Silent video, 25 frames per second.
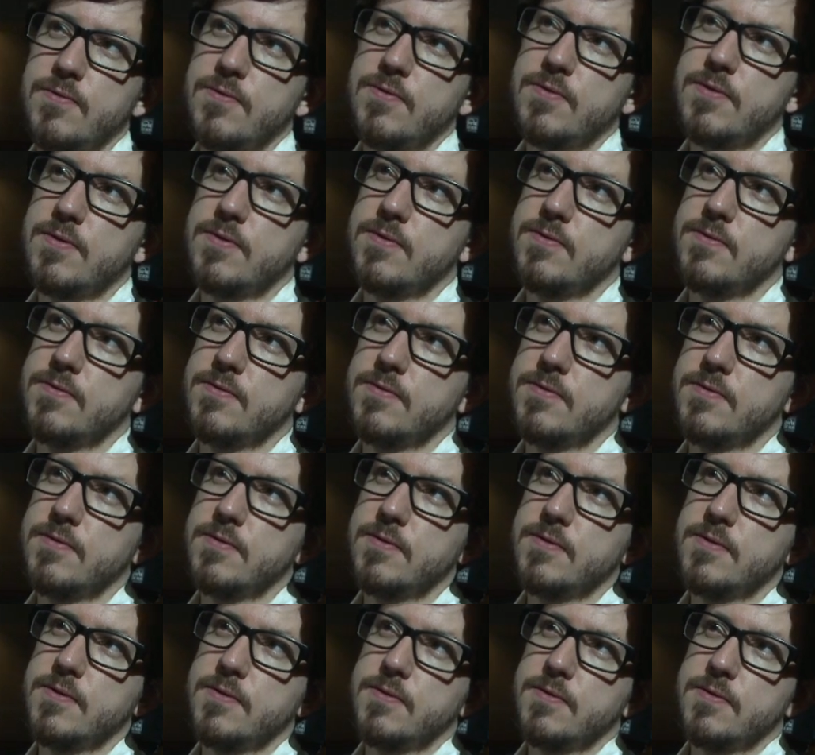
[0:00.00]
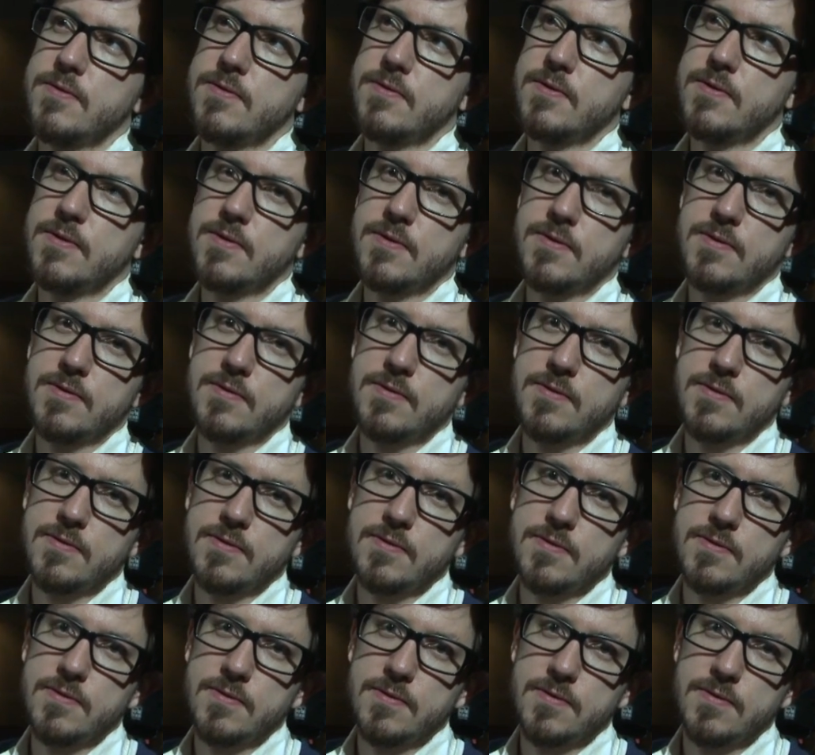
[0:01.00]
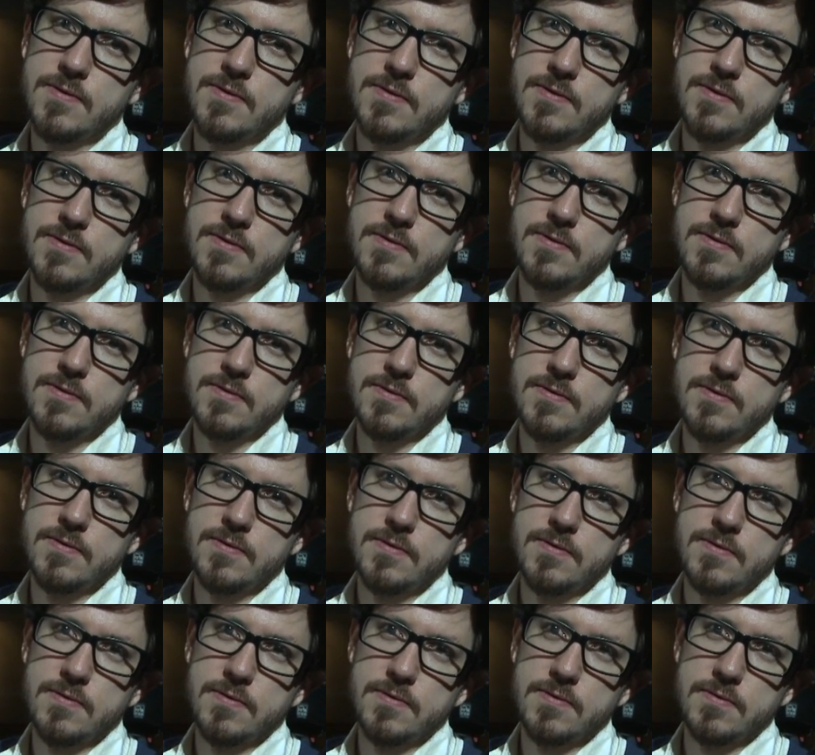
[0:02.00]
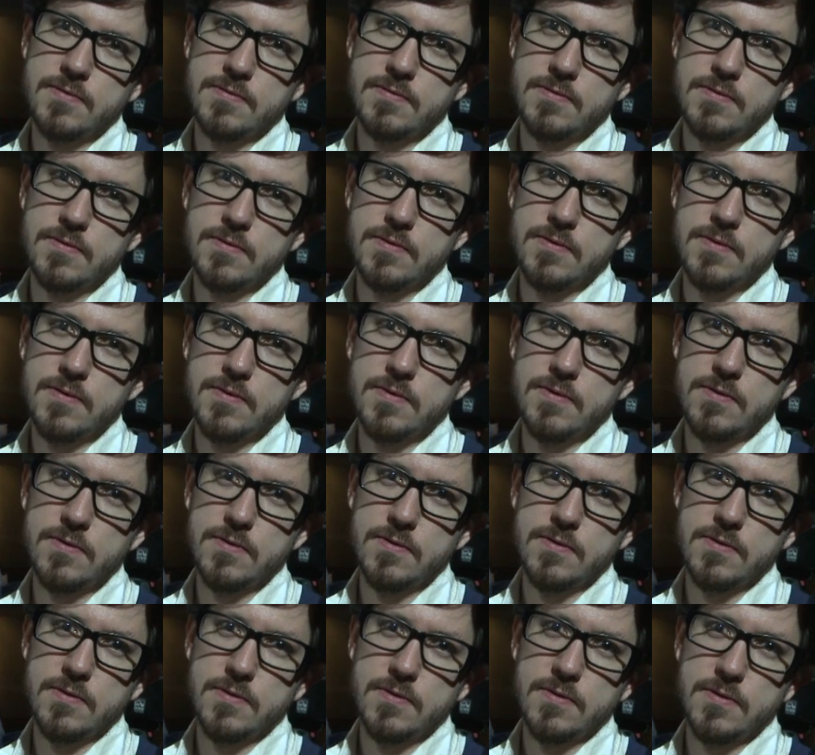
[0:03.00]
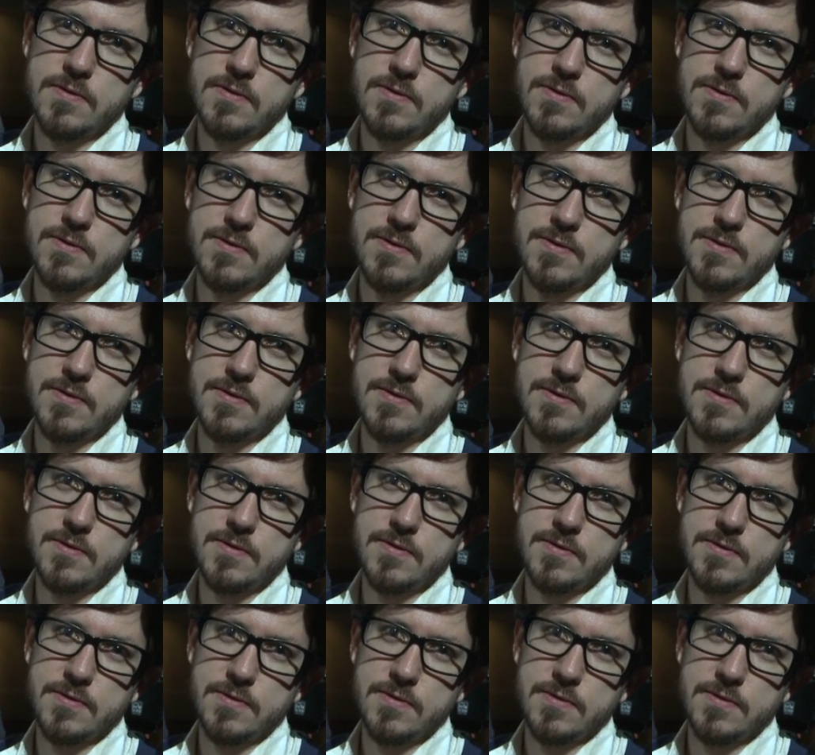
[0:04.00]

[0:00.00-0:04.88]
(not speaking)